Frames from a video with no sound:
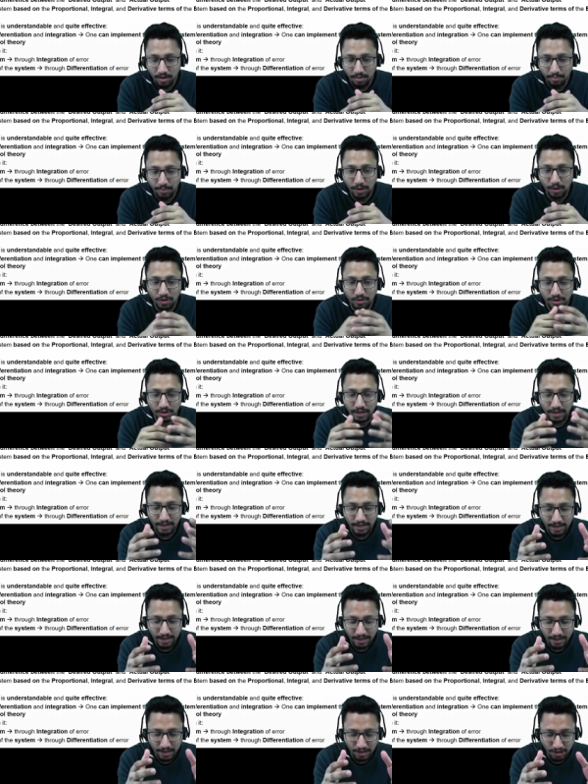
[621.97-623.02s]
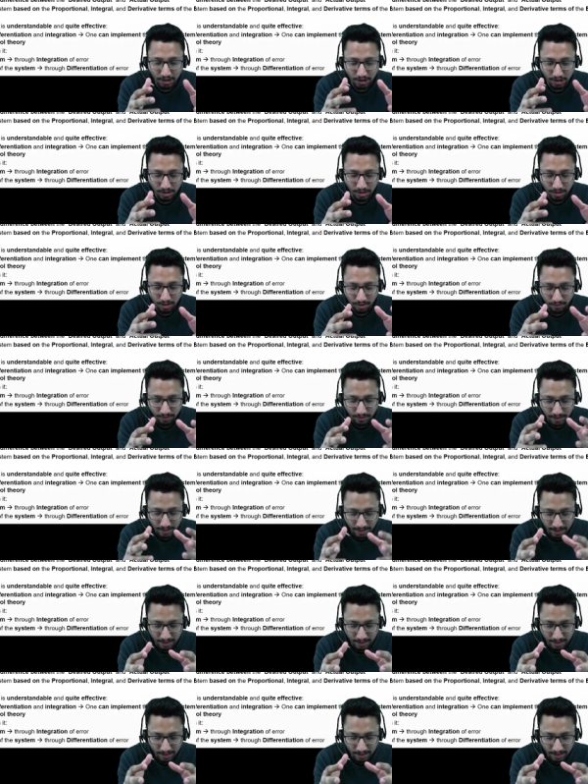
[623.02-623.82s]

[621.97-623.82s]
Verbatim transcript: because integration of the